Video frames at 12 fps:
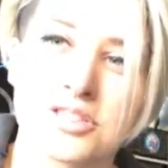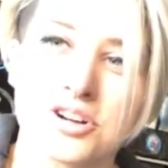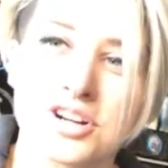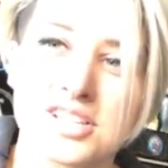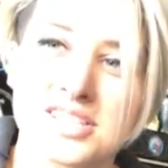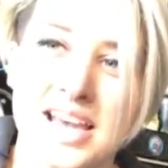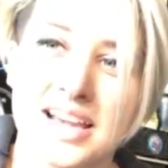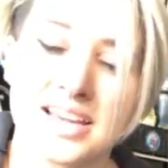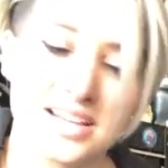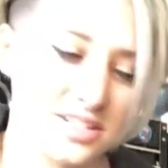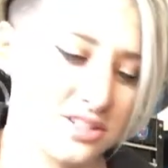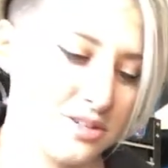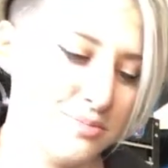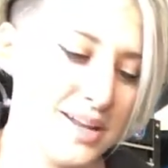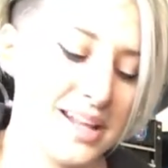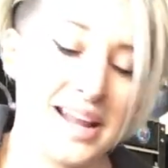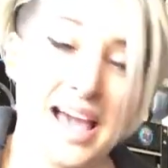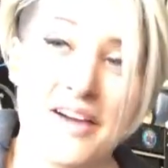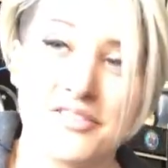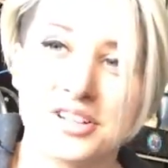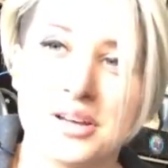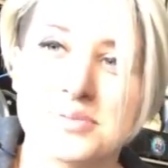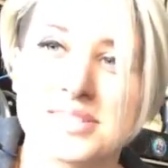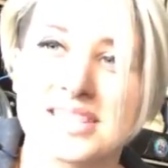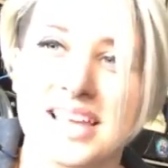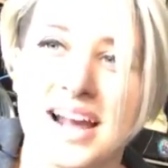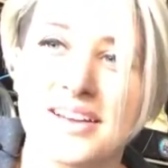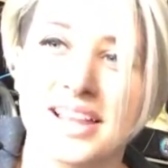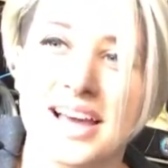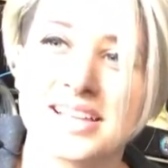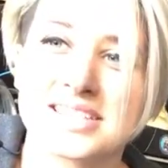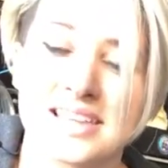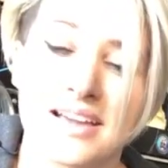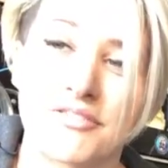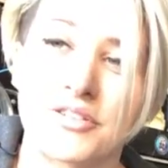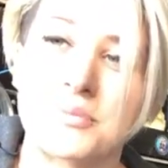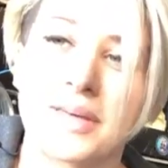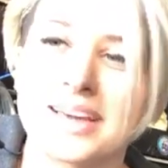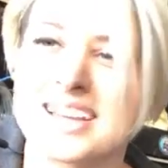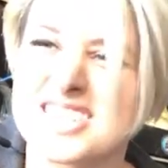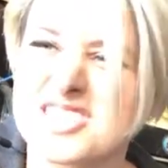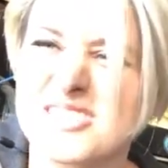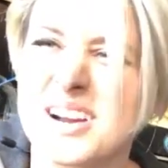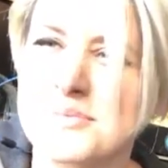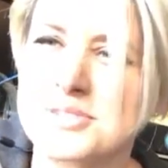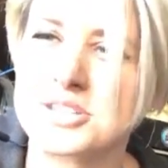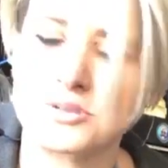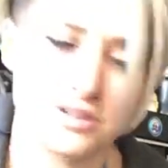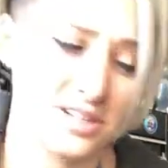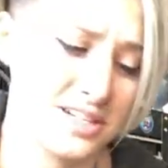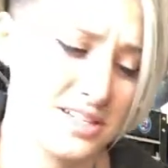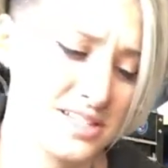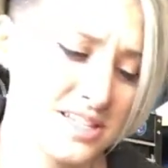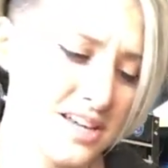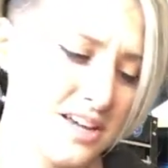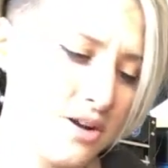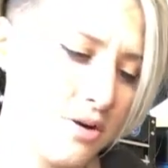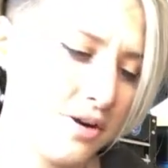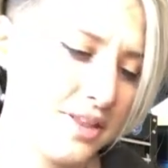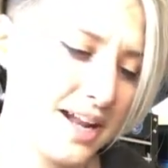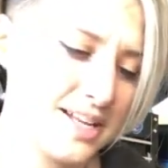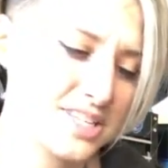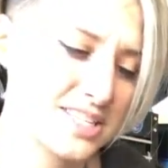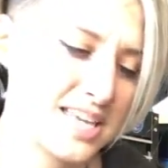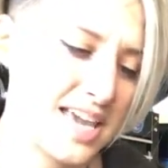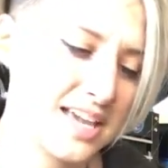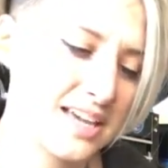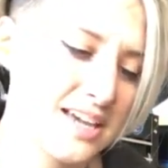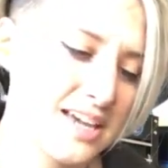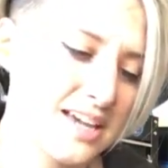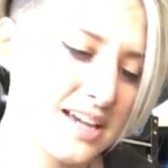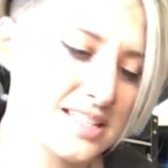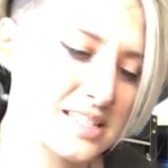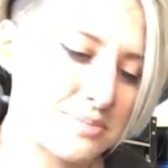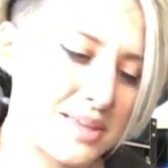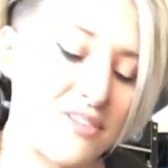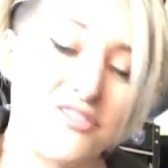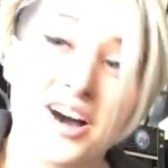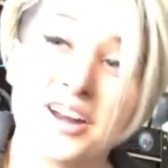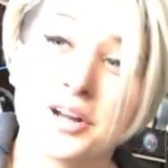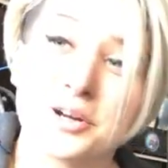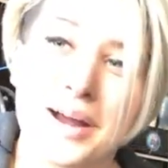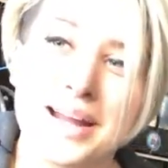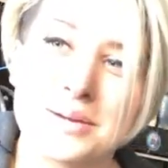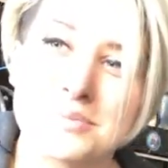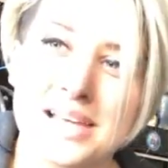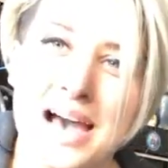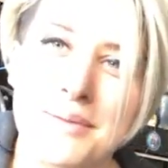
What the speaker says: 30 seconds or a minute and a half clips that I like save from like Instagram stories, or that I just take because something fun and random's